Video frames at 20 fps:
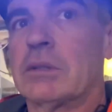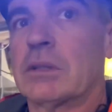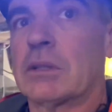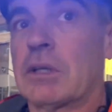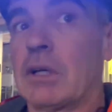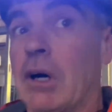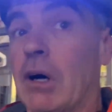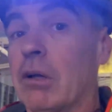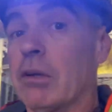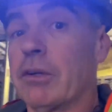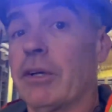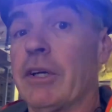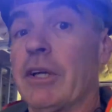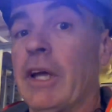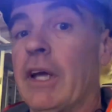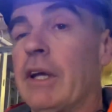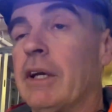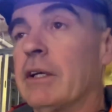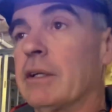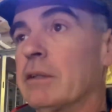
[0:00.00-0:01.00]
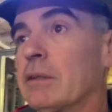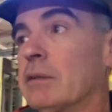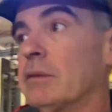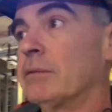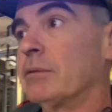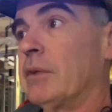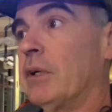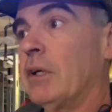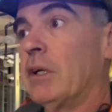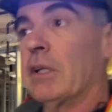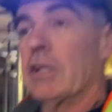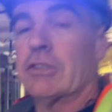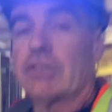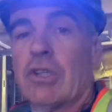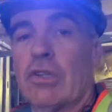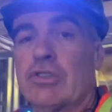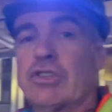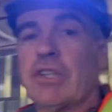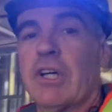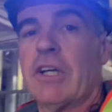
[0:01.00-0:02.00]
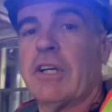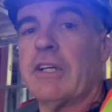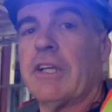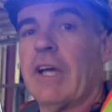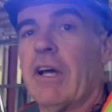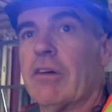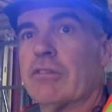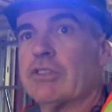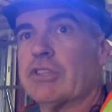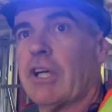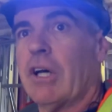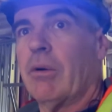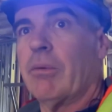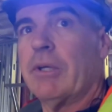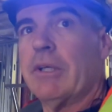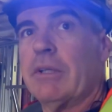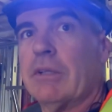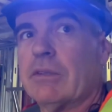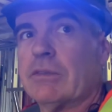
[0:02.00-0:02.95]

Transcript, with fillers: call it a day. Let's go shut it down, shall we?